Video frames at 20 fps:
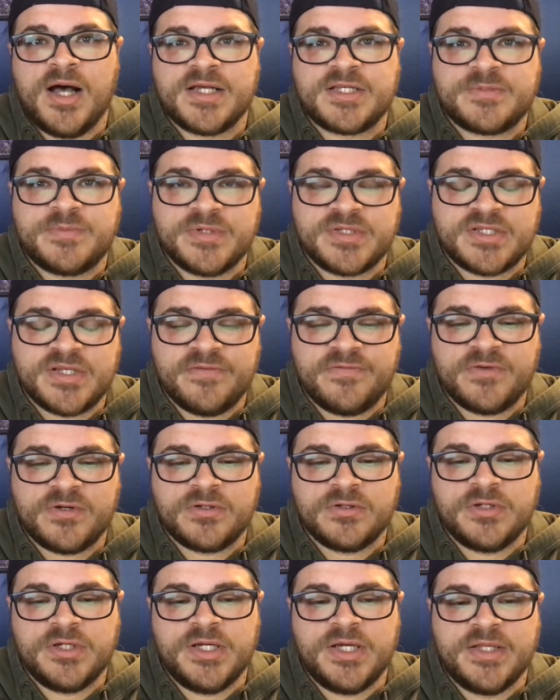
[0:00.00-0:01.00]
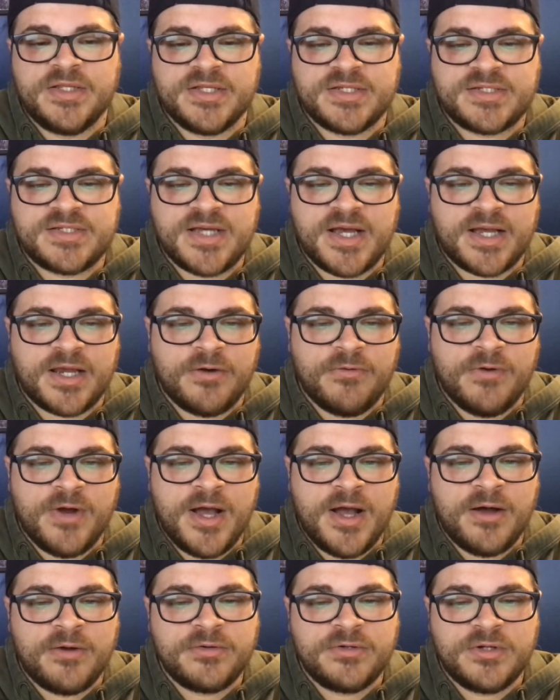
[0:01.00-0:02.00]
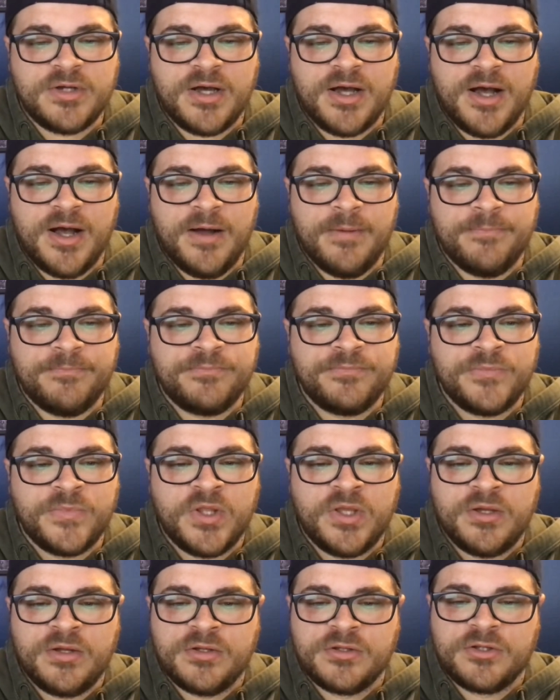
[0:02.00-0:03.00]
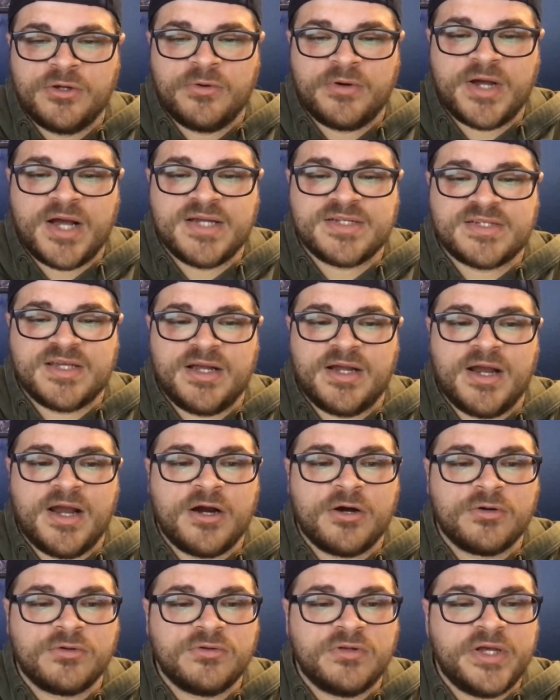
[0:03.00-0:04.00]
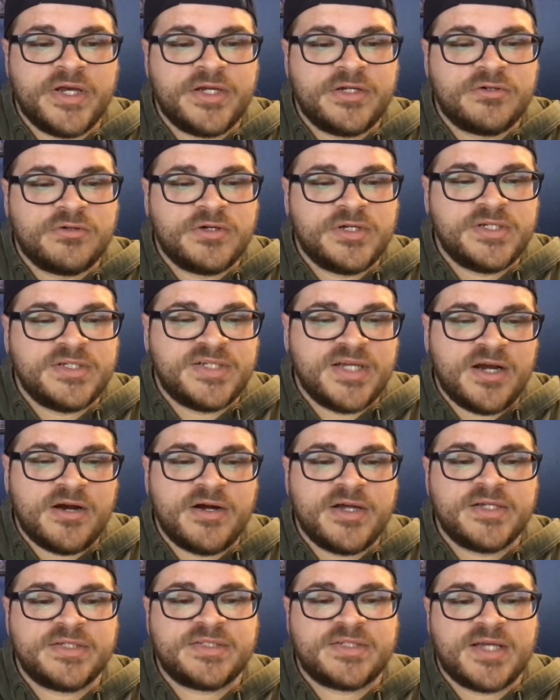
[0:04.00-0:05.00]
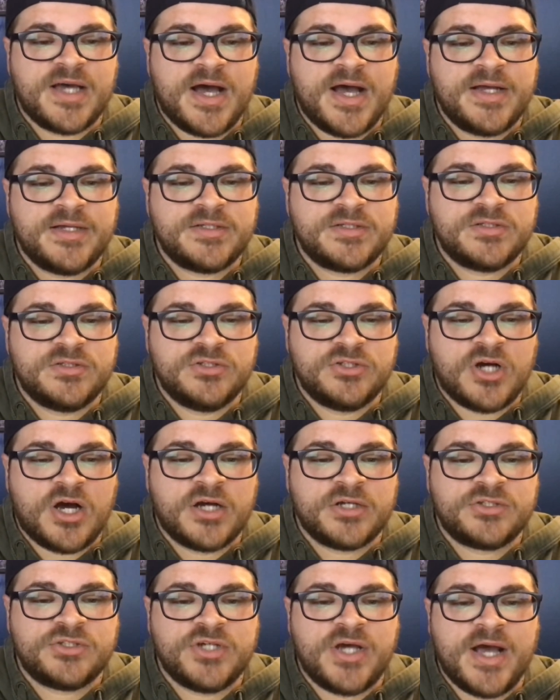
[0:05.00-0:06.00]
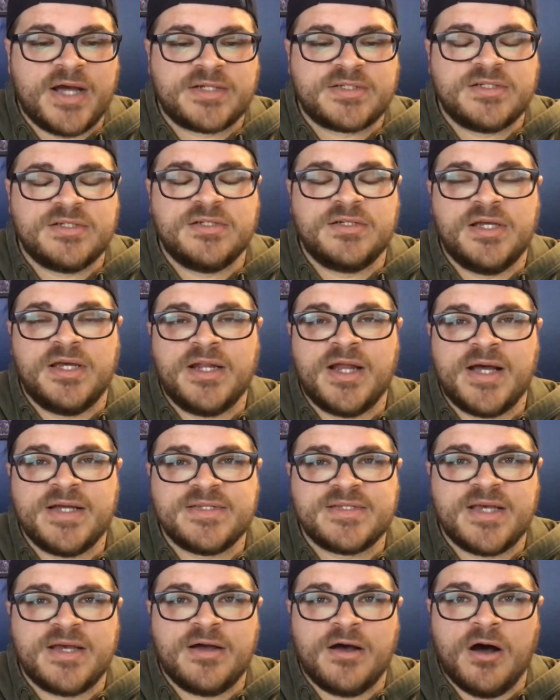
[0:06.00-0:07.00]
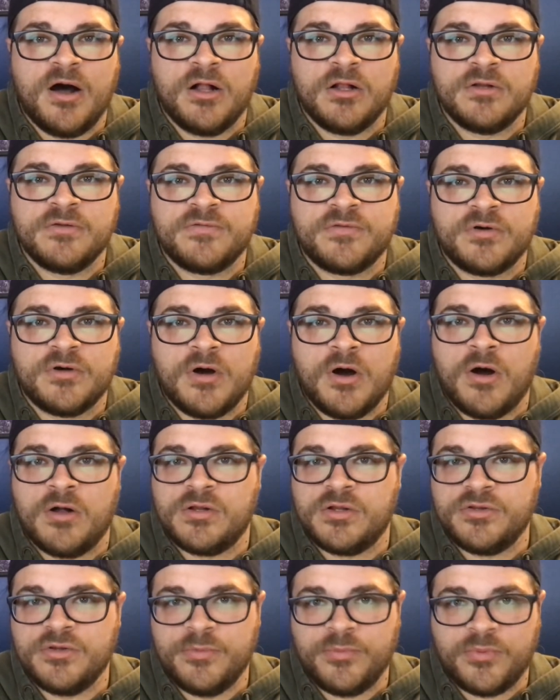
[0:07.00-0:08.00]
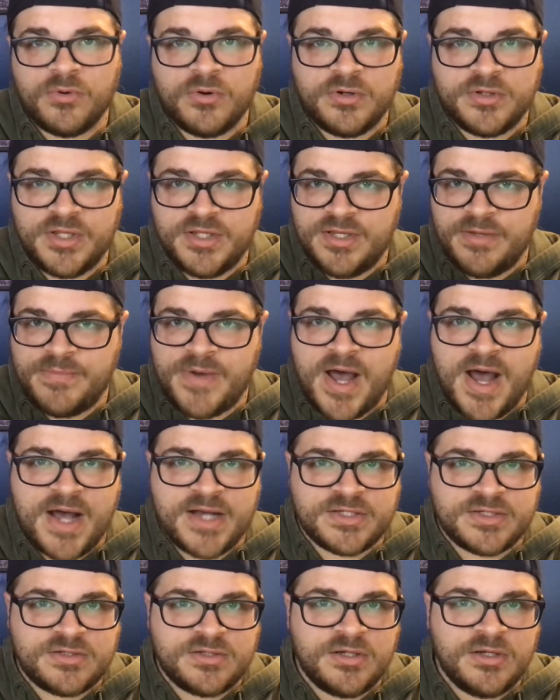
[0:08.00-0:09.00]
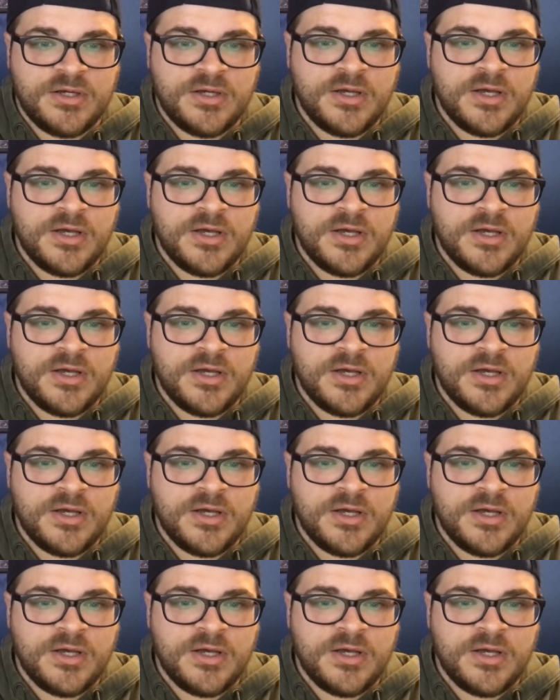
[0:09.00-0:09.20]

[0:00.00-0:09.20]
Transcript: Specifically in the second round, there were guys like Harold Landry, Darius Geis, Josh Jackson, and Isaiah Oliver all on the board that they passed.